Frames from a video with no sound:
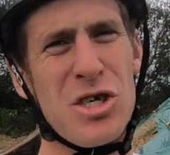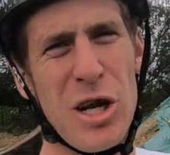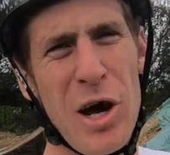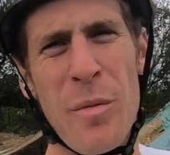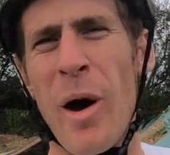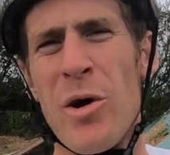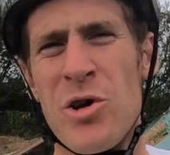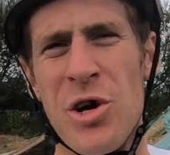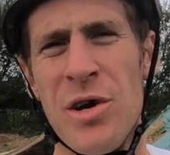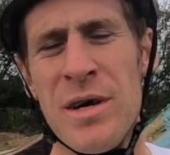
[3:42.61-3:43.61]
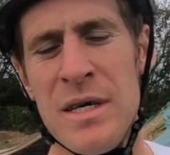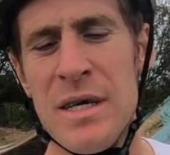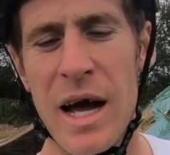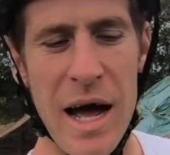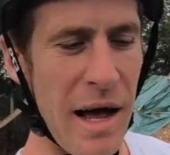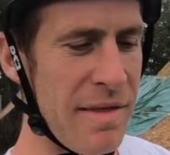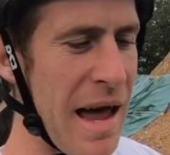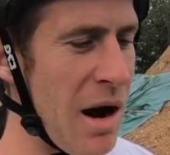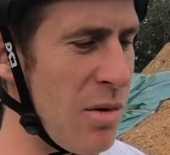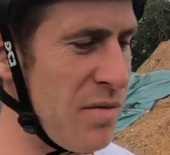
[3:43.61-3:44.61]
the slow motion. Uh,
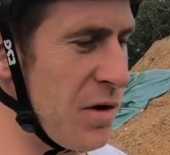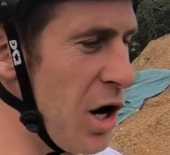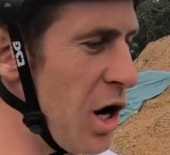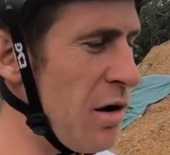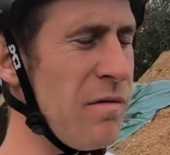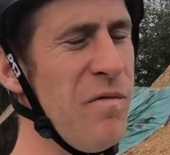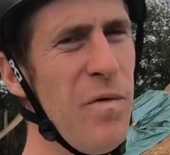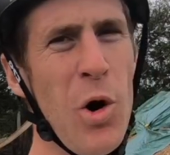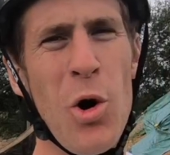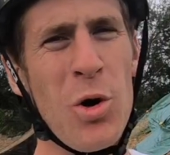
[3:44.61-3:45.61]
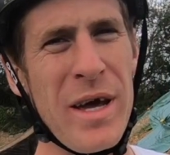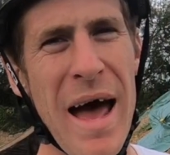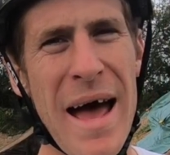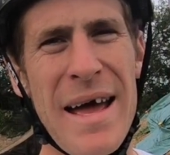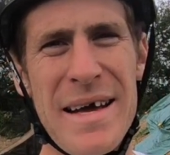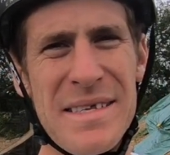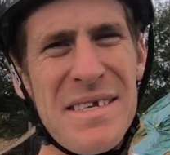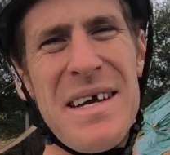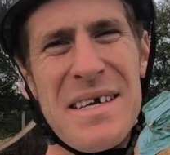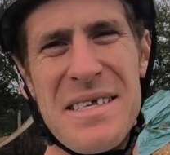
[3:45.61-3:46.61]
now we've got four K in
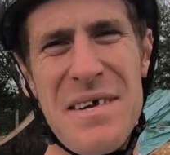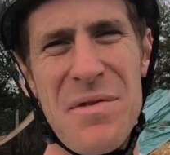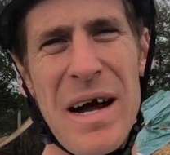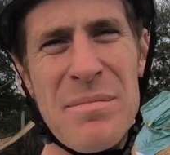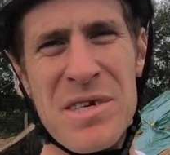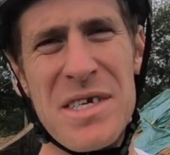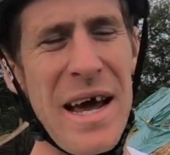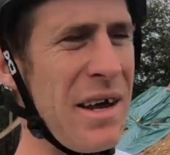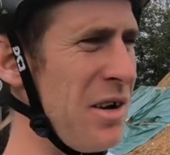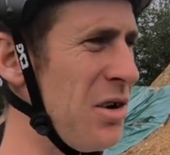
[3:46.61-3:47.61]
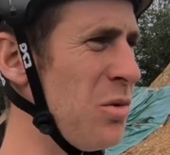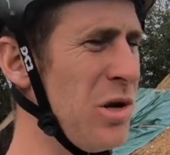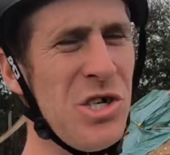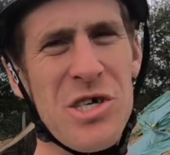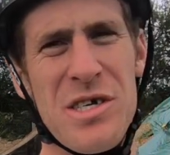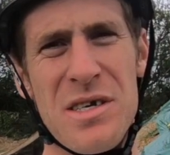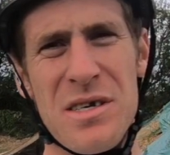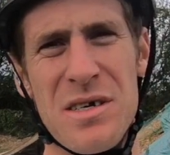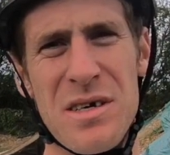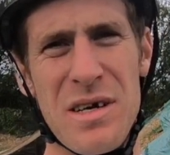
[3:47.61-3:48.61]
sixty frames a second, which is
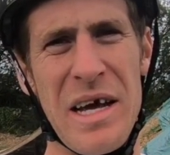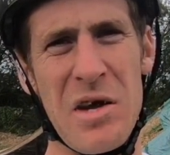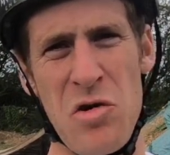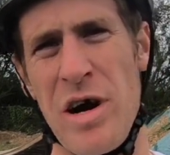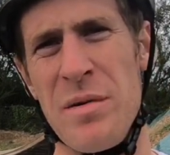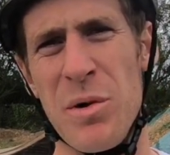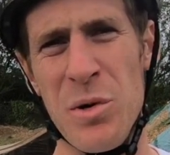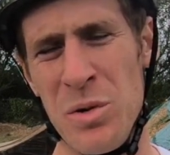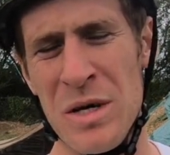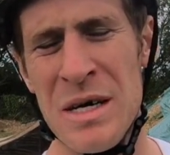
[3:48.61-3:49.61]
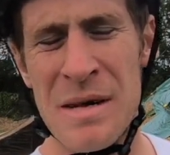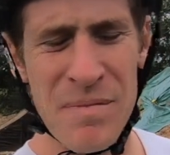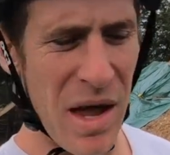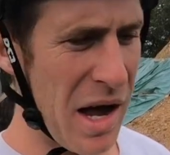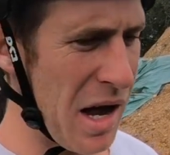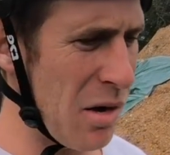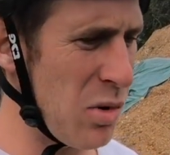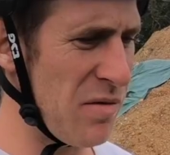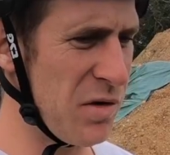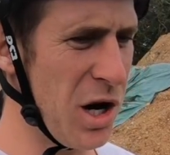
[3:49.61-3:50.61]
incredible. Uh,
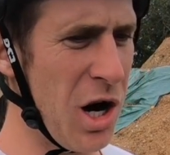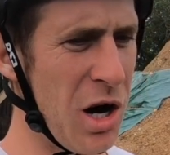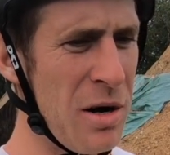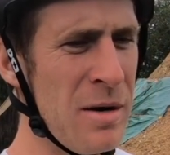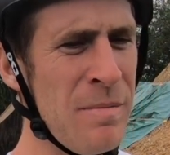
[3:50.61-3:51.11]
we've got